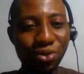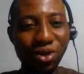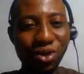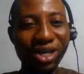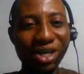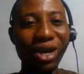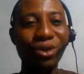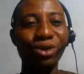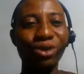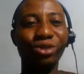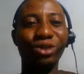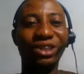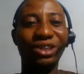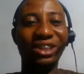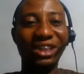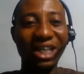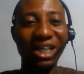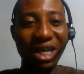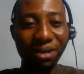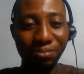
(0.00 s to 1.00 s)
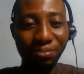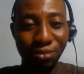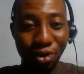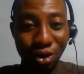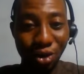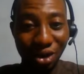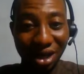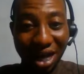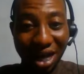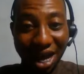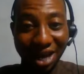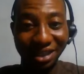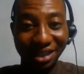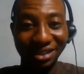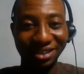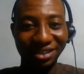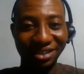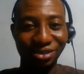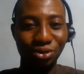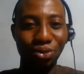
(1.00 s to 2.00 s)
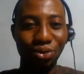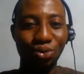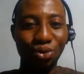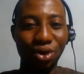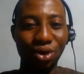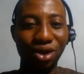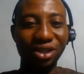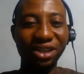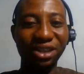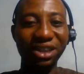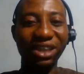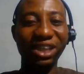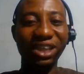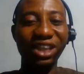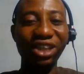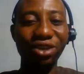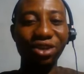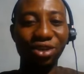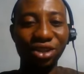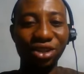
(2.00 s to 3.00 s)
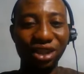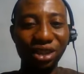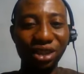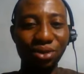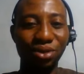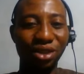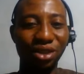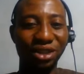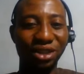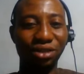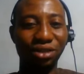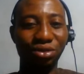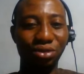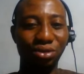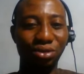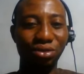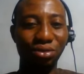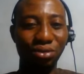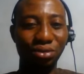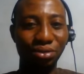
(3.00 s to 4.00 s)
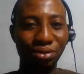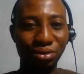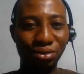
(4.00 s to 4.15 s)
the one that want to share more light to what he or she wanted to do.